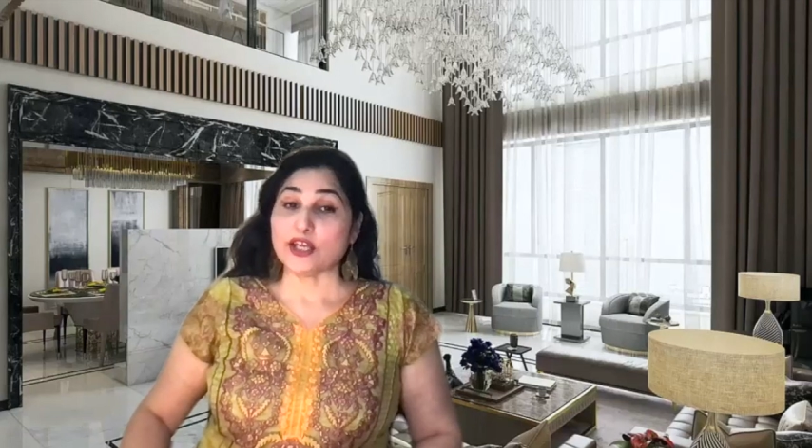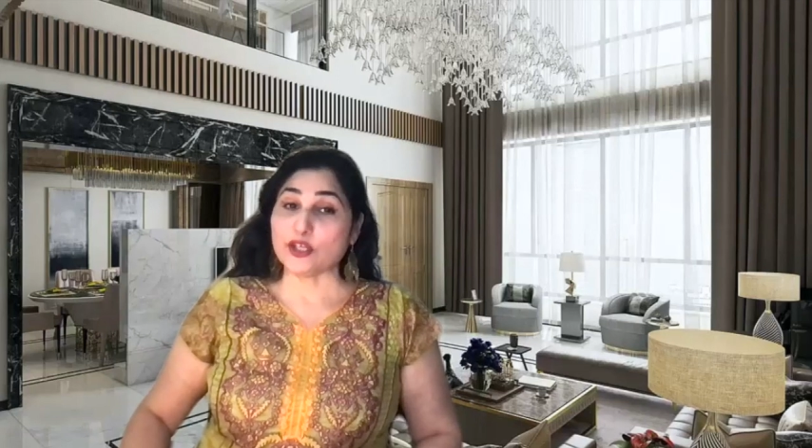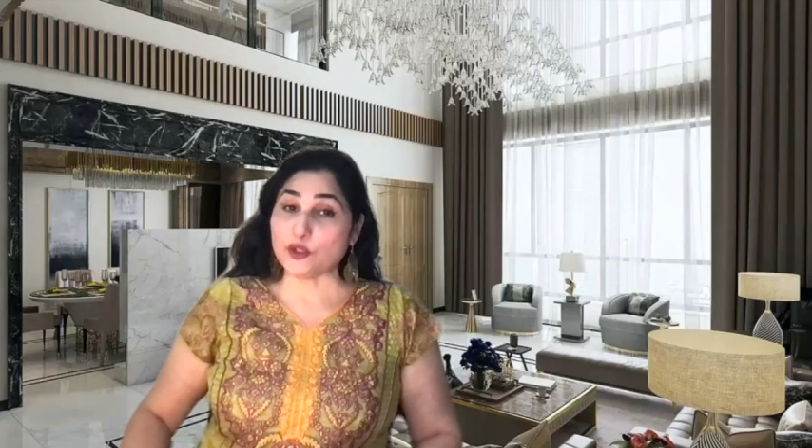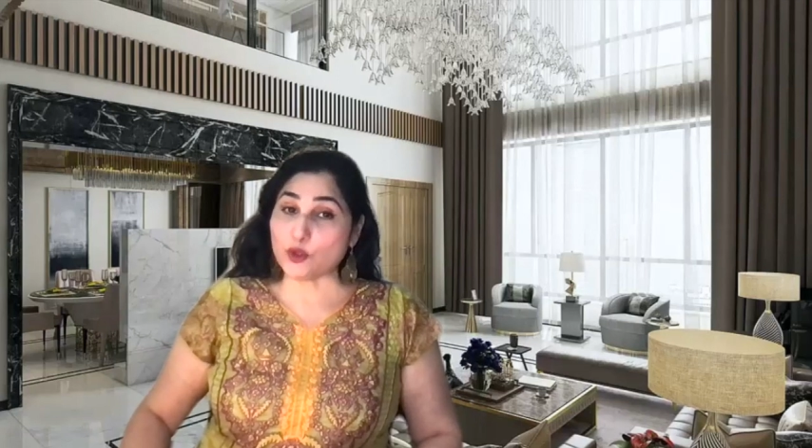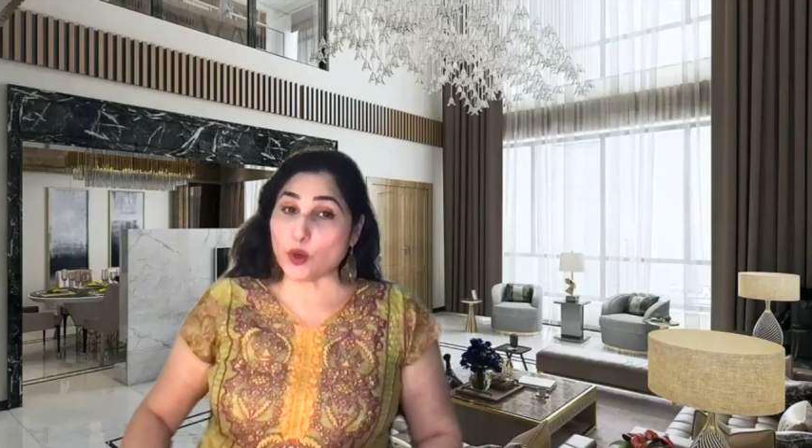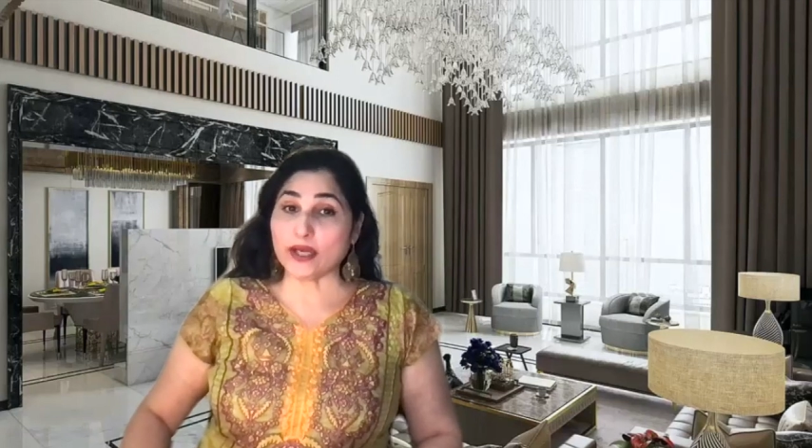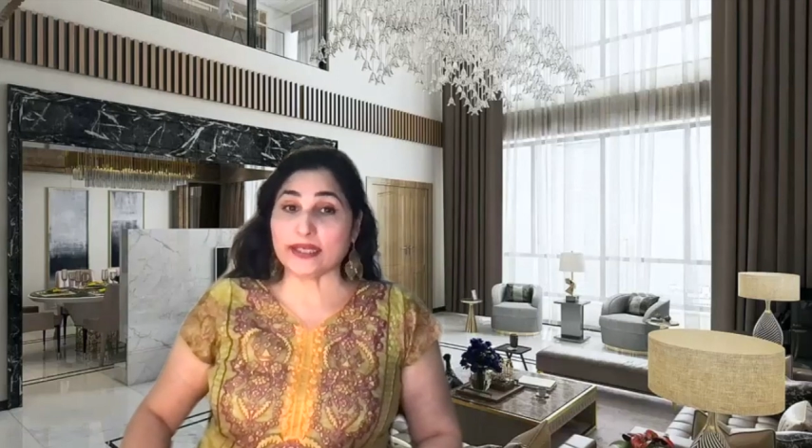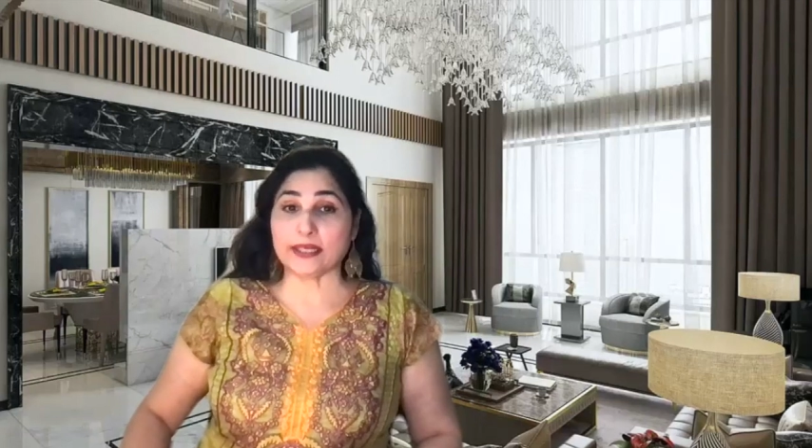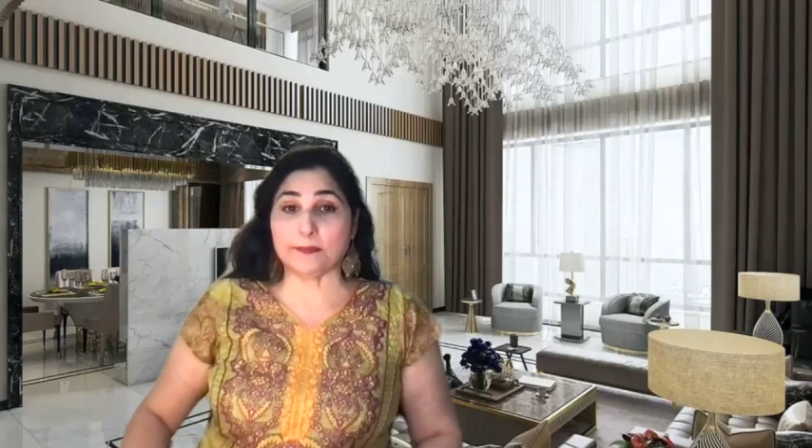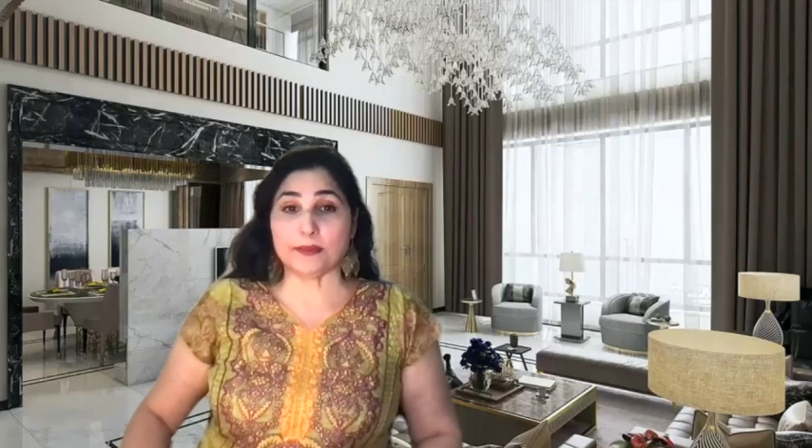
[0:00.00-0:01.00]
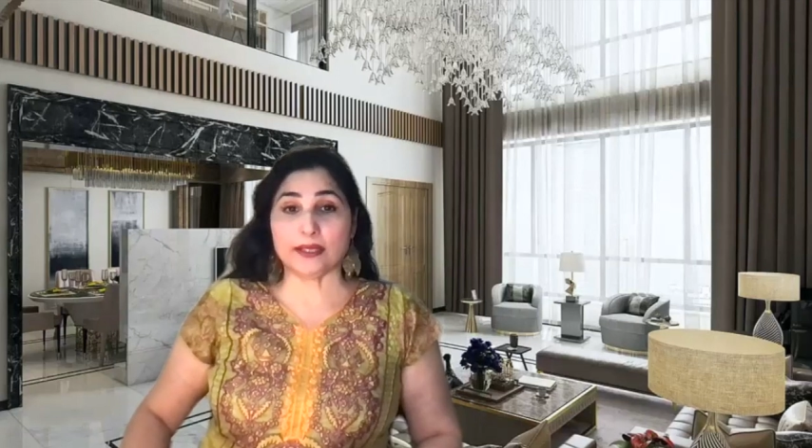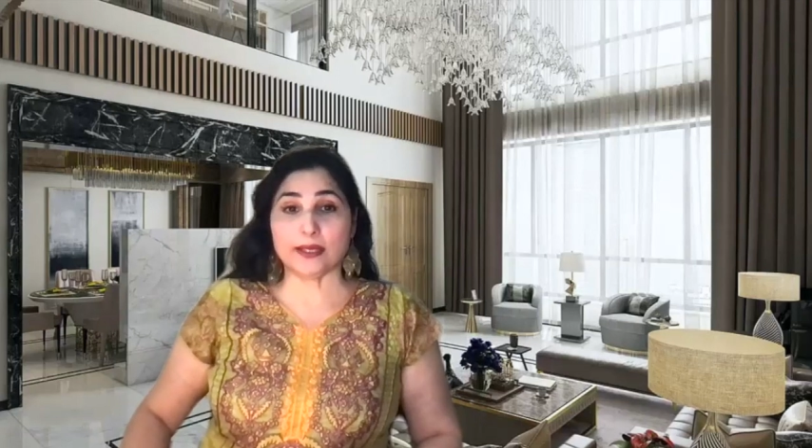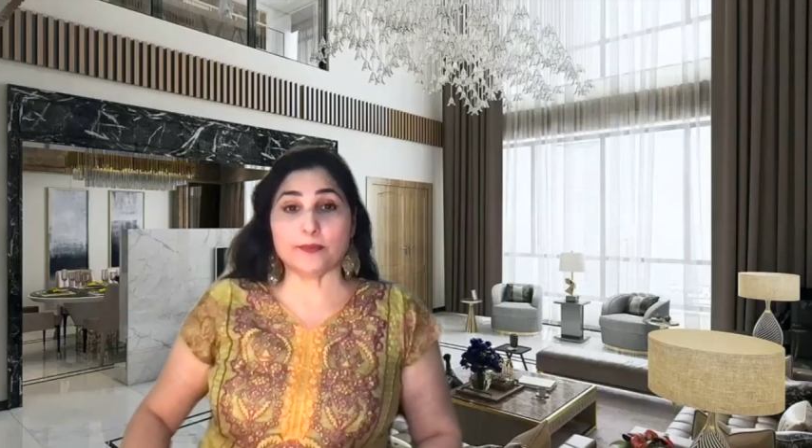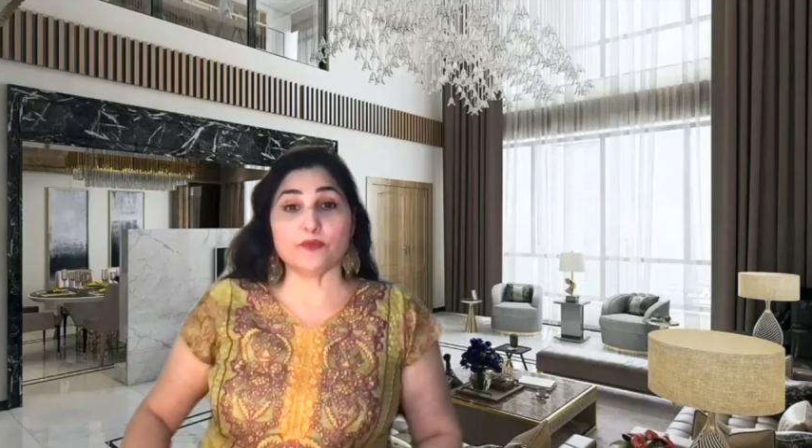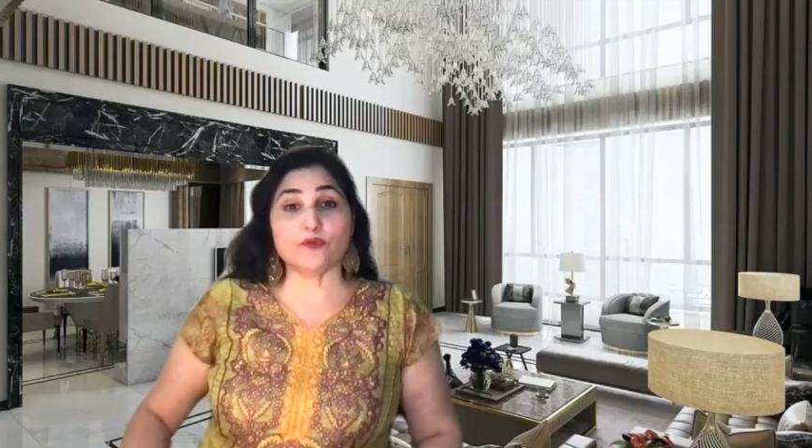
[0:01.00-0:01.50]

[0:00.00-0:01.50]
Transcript: enjoy keeping up